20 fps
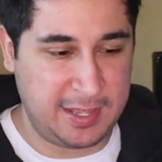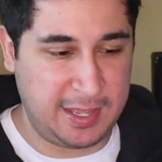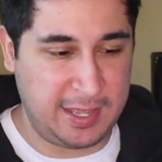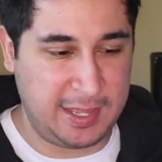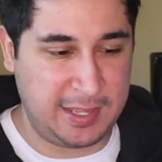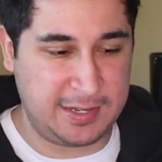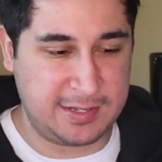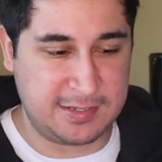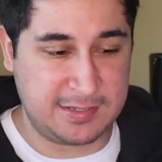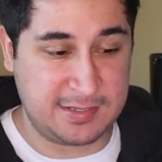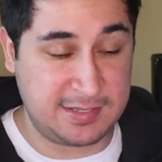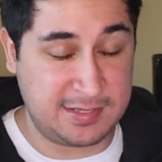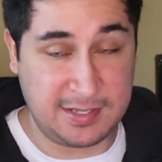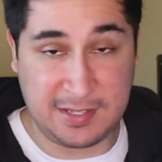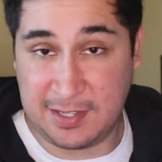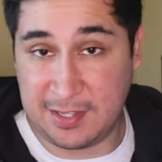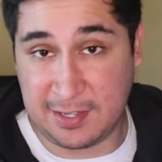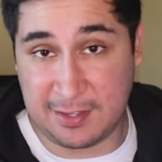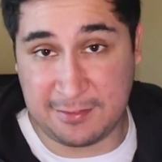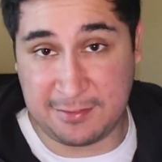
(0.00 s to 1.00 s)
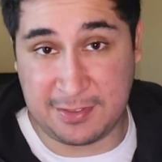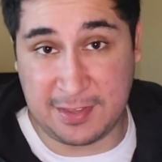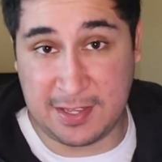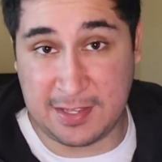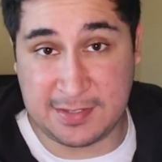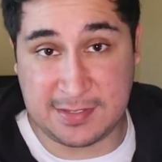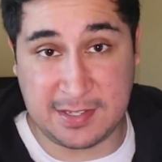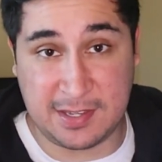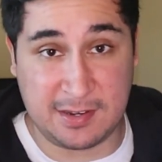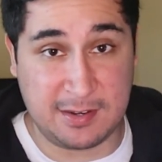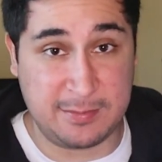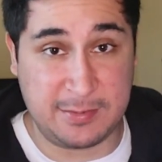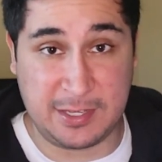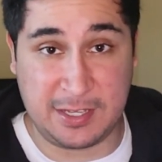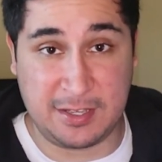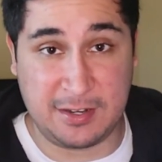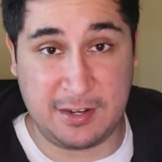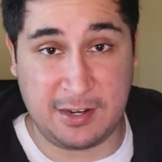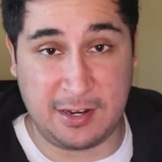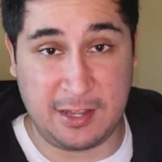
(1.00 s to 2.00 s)
and seeing if that's going to be
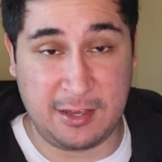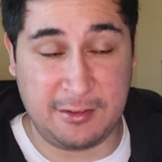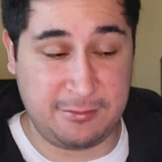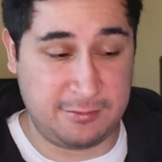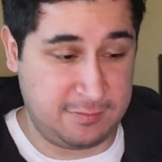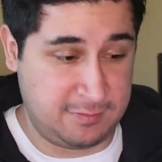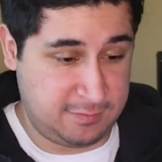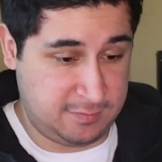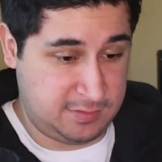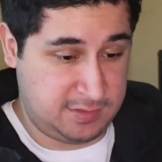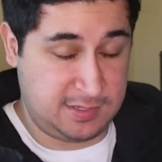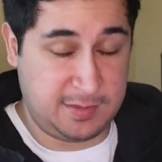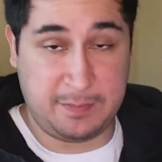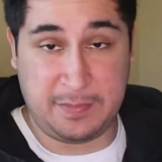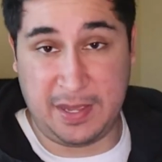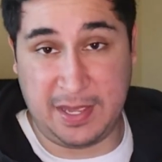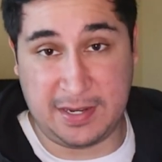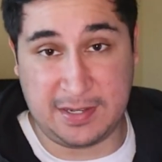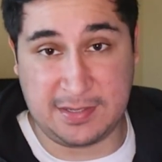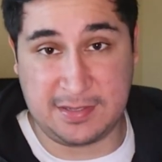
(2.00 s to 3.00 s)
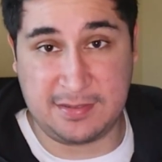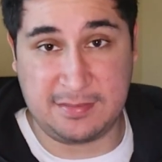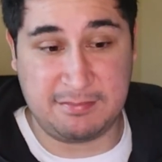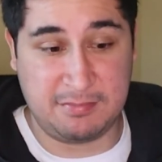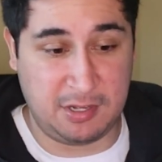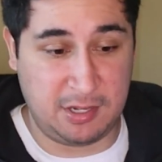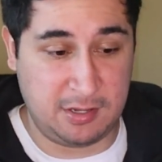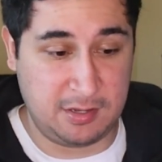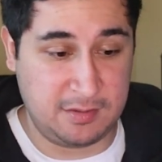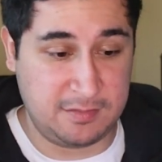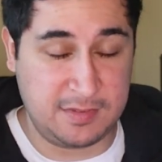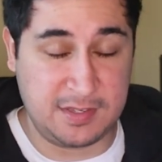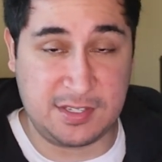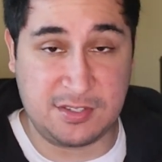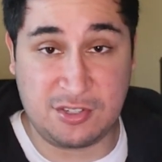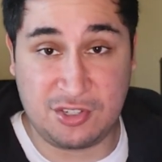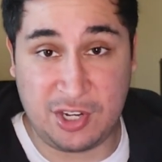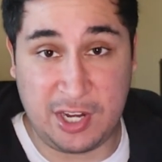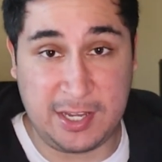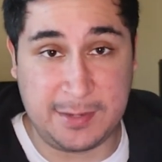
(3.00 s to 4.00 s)
good enough to bend all of
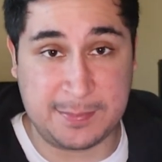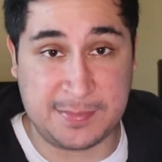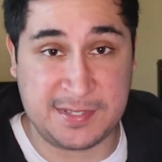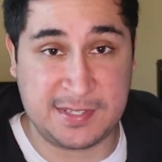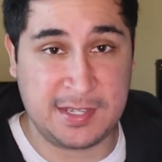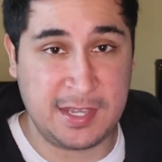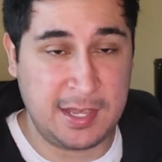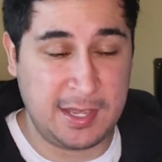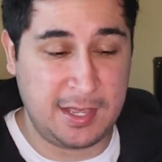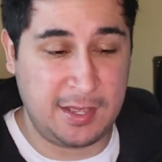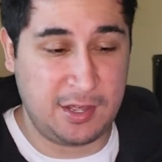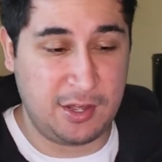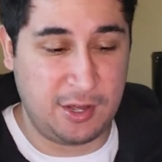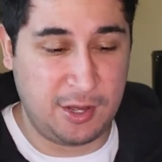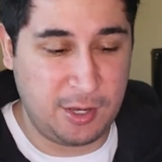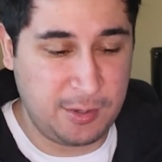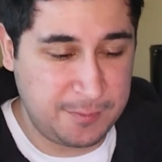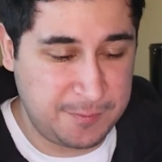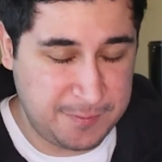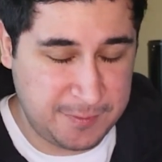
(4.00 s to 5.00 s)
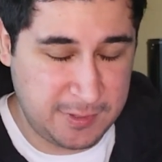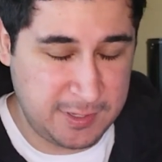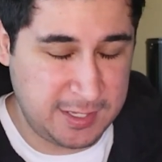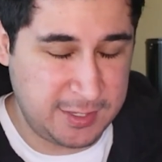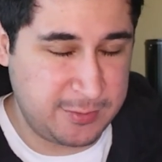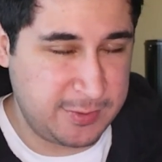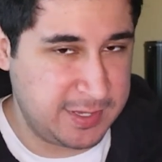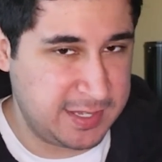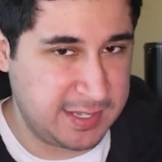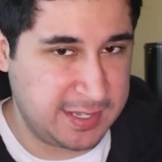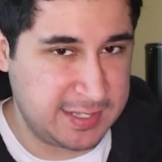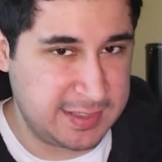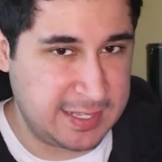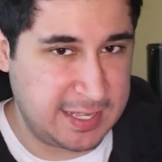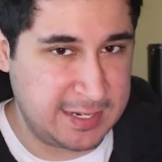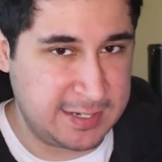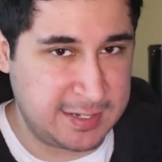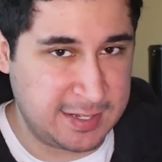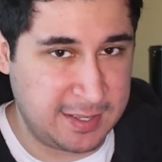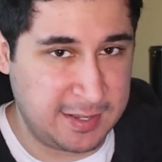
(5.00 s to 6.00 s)
these shapes. Hopefully we can get
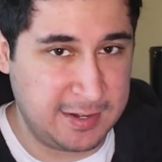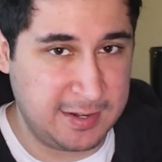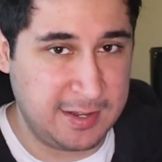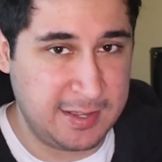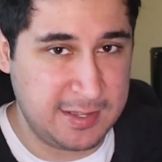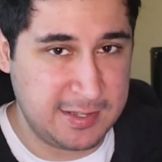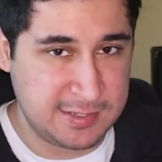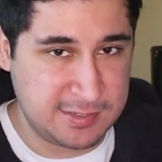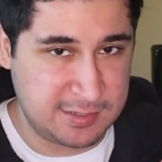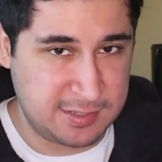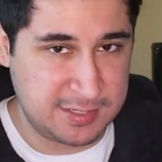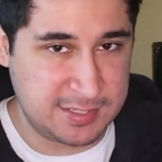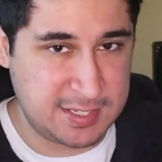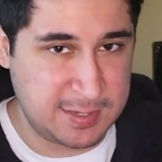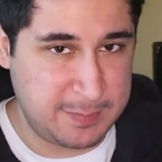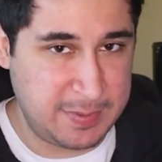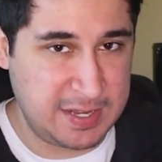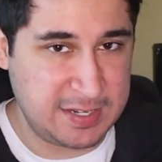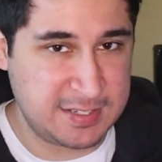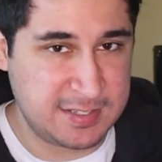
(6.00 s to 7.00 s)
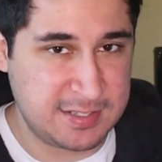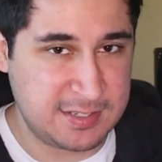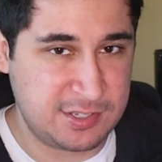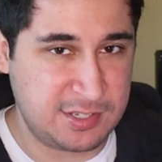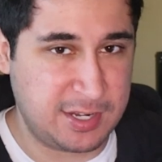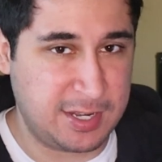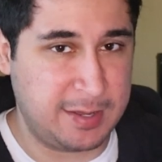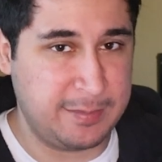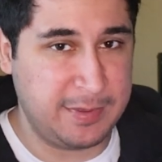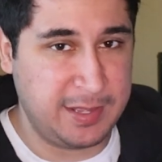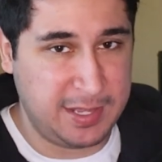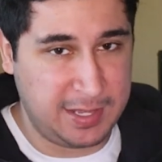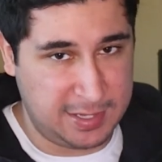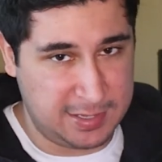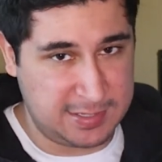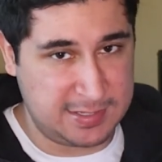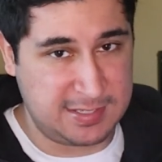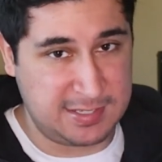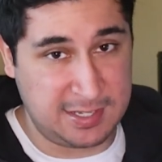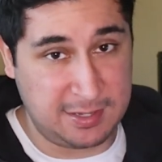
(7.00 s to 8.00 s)
that done. So let's get back to the shop
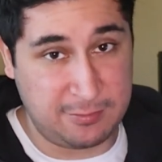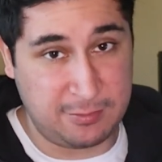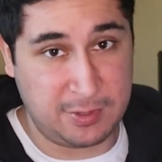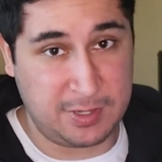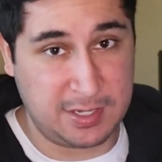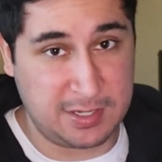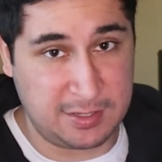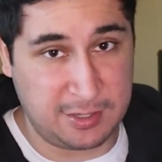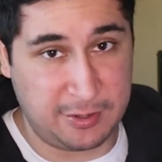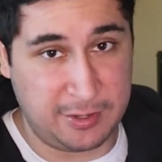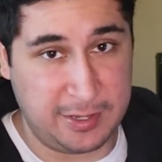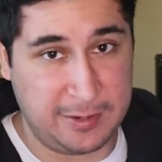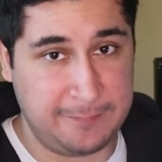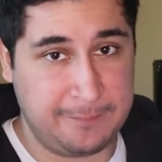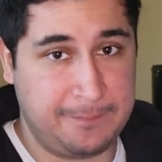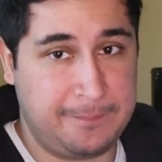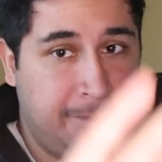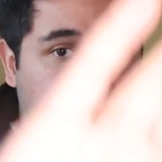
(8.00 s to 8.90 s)
and let's see if we can do it.